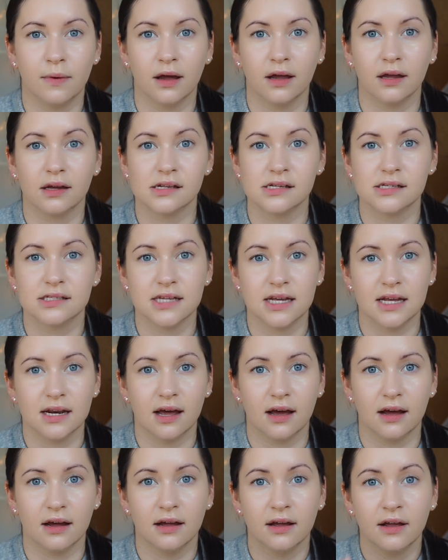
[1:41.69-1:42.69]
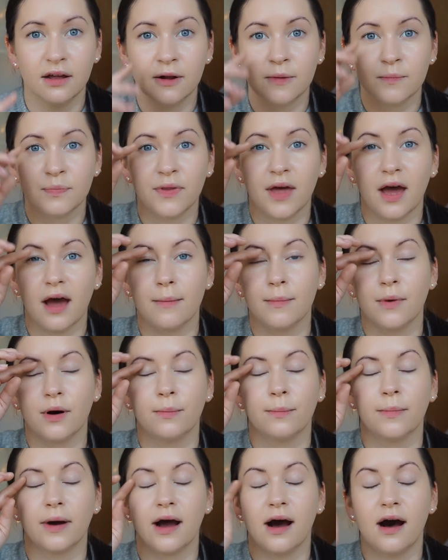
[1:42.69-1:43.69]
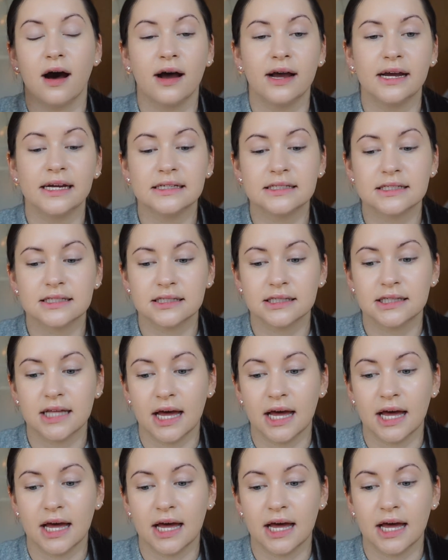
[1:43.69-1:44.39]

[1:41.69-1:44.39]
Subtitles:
my concealer on my eyes,